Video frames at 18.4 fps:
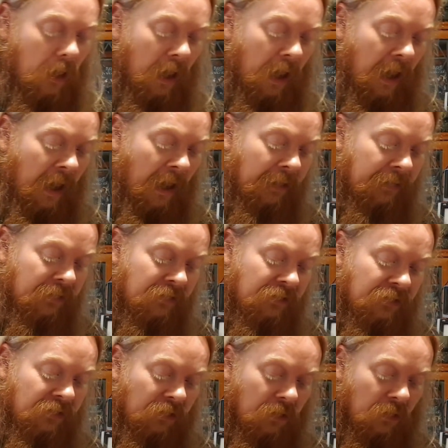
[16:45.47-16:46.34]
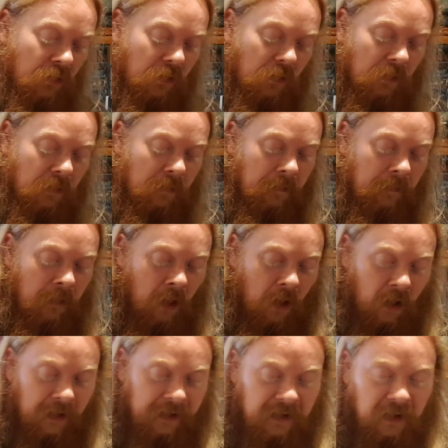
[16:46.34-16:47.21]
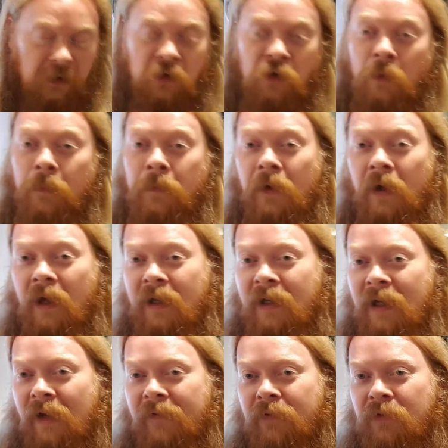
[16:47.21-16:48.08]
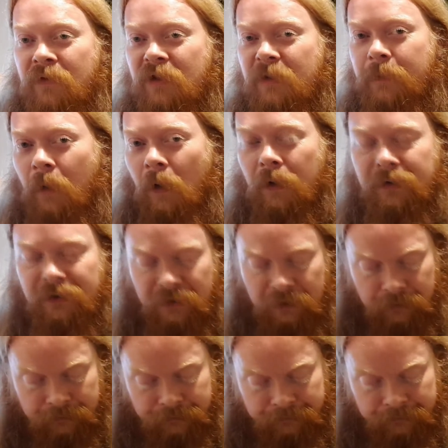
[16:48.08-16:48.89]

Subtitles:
And my number 11 spot